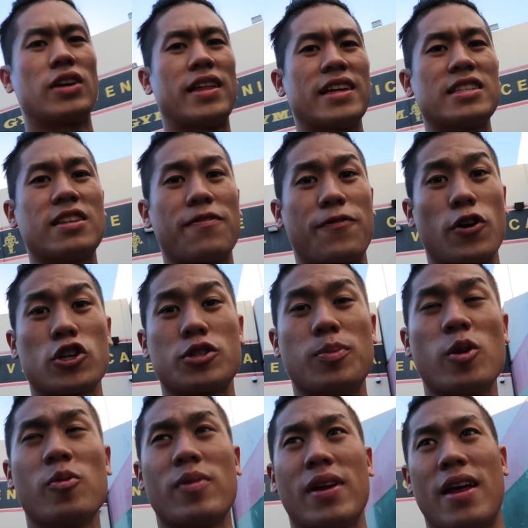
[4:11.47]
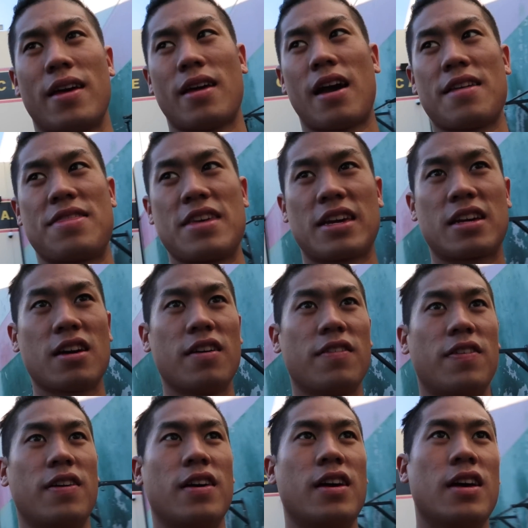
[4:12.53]
yeah, that's the first movement I think
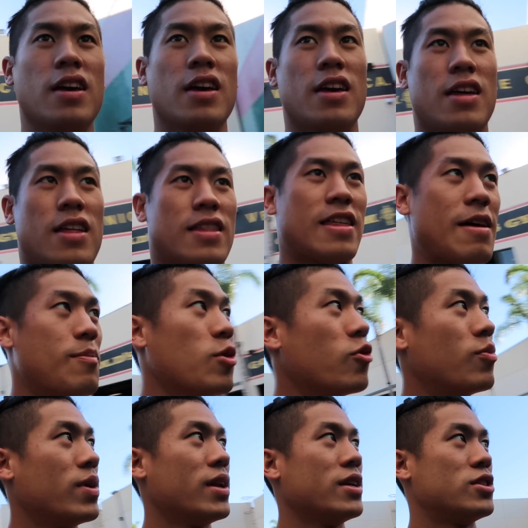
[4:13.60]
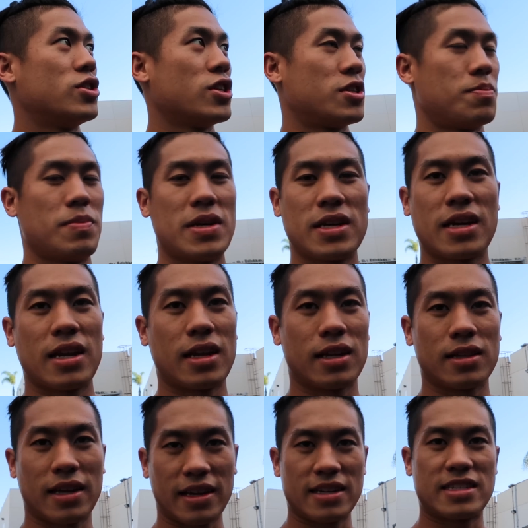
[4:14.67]
of. That movement is just me
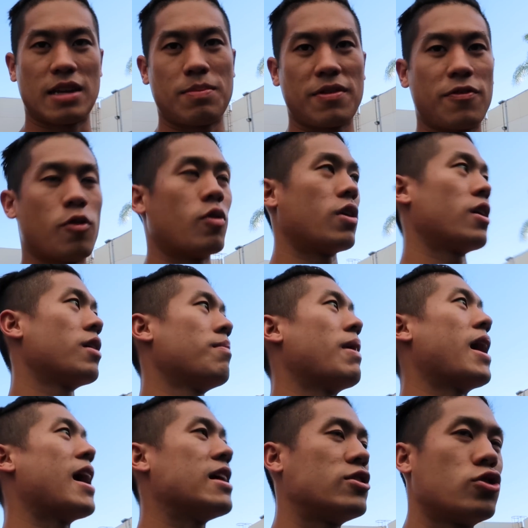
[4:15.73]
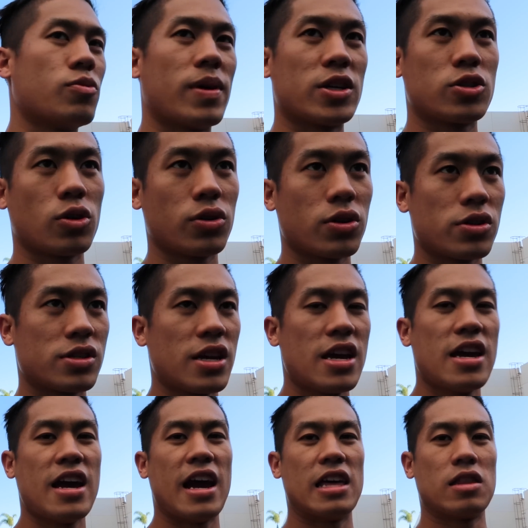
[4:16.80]
getting, like I said before, my head through my shoulders,
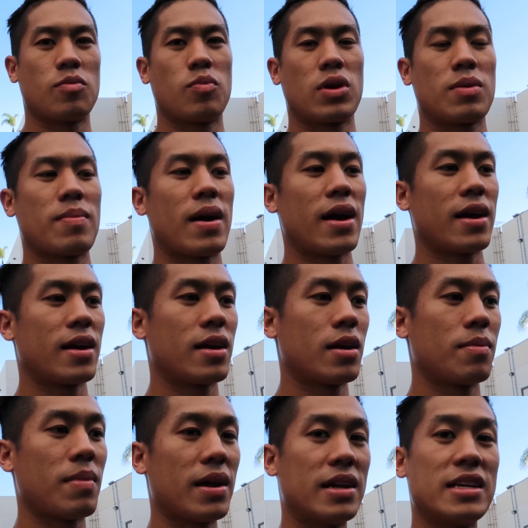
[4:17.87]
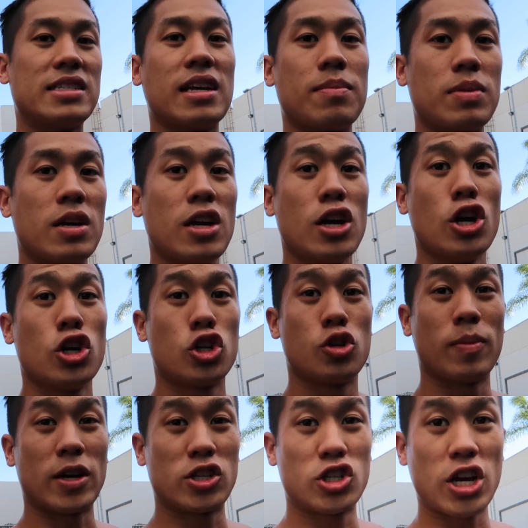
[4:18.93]
and then bring my knees up to
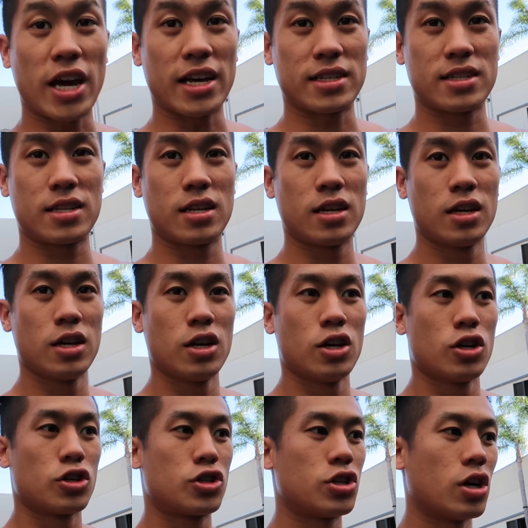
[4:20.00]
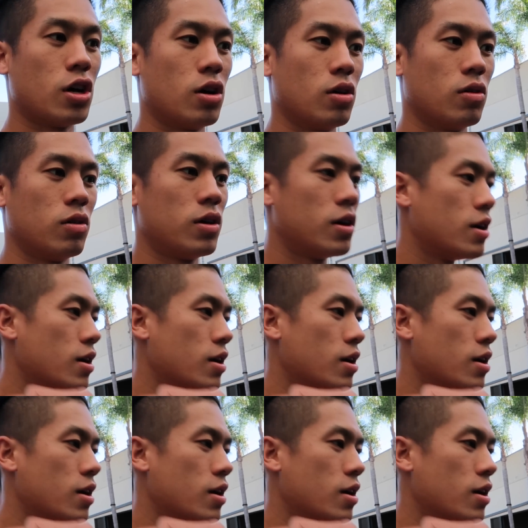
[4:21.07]
my chest. So